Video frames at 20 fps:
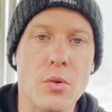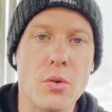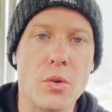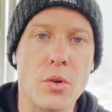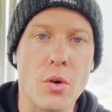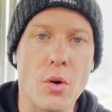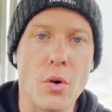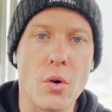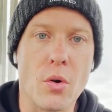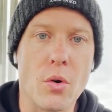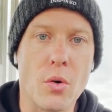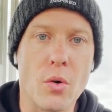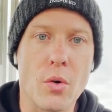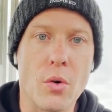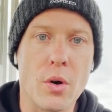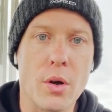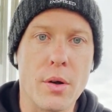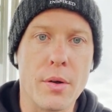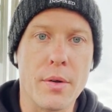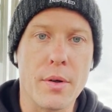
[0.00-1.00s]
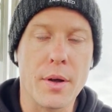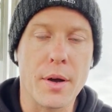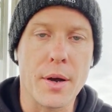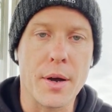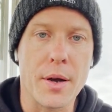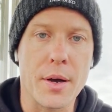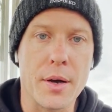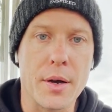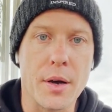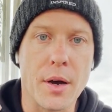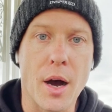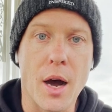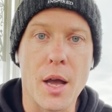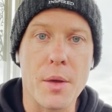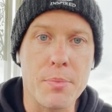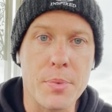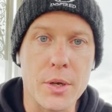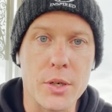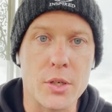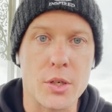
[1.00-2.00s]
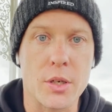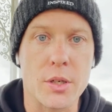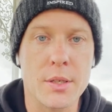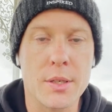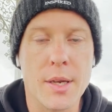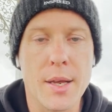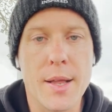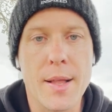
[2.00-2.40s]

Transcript: your hire purchase,